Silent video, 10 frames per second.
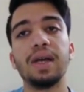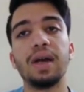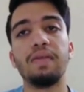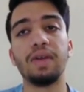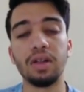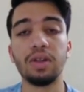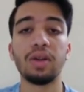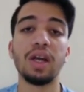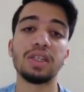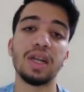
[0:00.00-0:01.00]

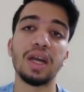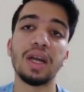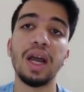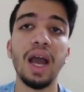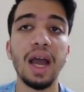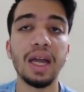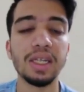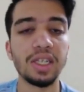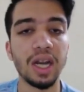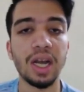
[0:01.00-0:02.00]
Wanindu Hasaranga
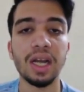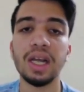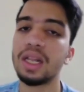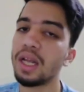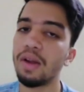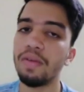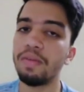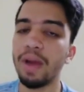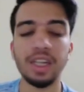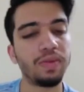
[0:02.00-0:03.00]
and Shanaka, they are
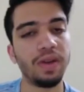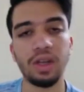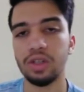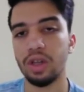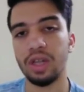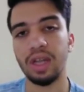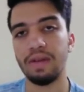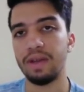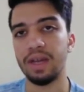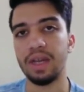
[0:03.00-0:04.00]
match winners on the
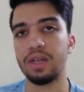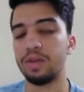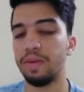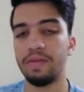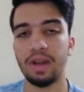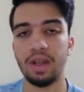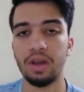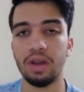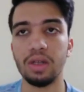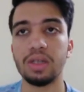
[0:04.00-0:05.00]
given day, to be very
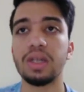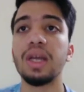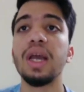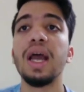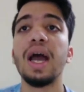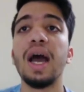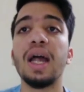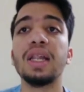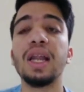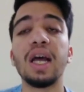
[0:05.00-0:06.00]
honest.
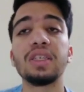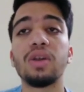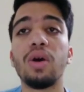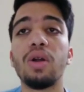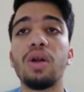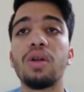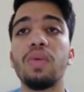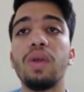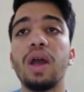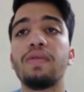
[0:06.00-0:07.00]
And the last all-rounder
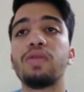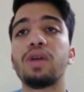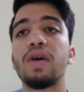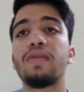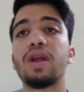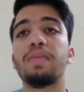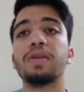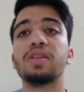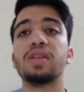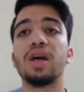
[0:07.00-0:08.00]
we have to cover up
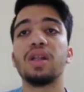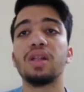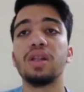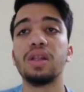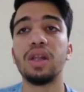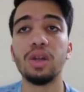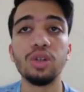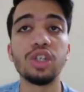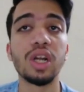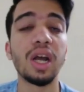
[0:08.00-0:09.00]
is
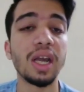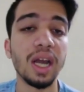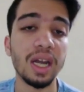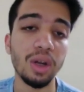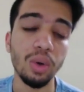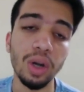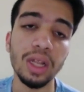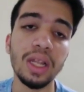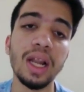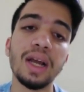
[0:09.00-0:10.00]
Danushka
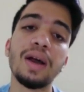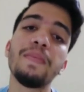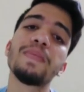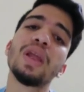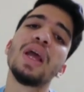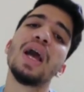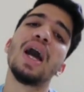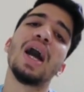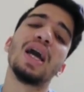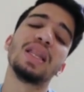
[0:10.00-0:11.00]
Gunatilaka.
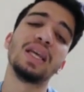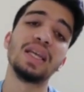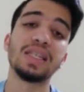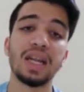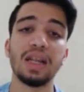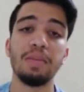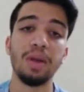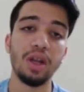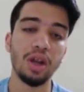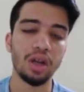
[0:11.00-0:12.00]
I think he's another
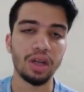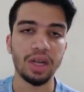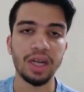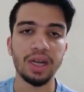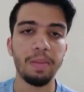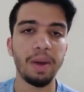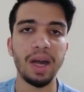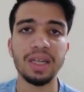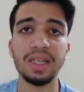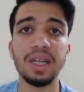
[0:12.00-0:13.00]
middle-order cricketer, but